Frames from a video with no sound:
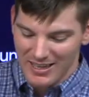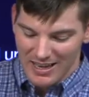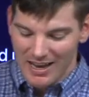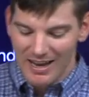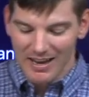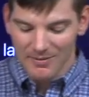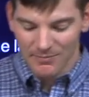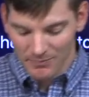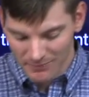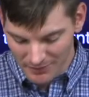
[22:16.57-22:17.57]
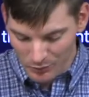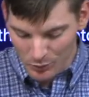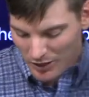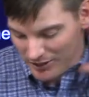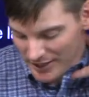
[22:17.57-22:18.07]

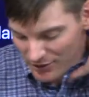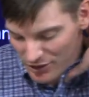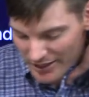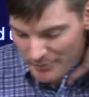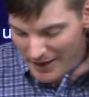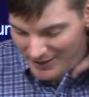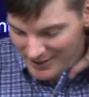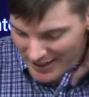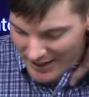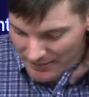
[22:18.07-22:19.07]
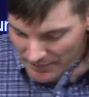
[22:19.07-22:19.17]
I'll tell Jake about it tonight.